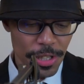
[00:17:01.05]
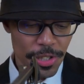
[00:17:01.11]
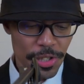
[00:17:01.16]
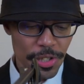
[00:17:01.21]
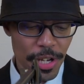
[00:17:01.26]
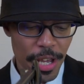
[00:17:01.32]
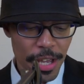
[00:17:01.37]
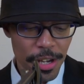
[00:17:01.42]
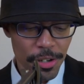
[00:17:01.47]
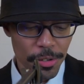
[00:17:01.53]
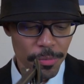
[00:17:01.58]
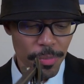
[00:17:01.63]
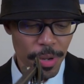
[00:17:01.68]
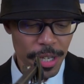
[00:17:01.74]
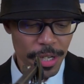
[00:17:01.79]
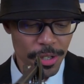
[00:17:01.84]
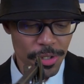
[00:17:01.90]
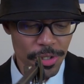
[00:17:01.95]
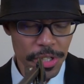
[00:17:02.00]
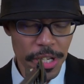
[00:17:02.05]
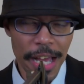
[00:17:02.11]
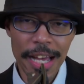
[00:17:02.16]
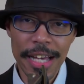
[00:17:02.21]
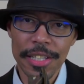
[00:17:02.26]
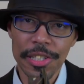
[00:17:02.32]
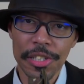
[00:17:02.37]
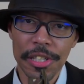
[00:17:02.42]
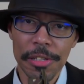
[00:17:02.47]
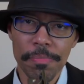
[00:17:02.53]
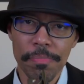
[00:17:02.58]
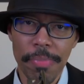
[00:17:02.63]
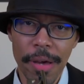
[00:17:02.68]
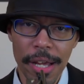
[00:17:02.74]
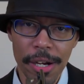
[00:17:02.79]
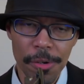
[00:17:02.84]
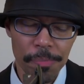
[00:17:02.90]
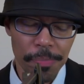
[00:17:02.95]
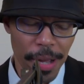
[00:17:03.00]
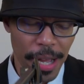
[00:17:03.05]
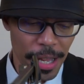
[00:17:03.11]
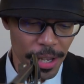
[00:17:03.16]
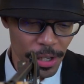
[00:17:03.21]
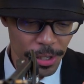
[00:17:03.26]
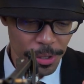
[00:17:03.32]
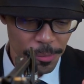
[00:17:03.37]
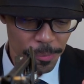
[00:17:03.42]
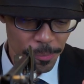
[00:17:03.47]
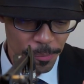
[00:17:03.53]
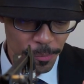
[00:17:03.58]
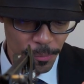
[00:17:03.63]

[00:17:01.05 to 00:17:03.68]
standard makers has the better palate.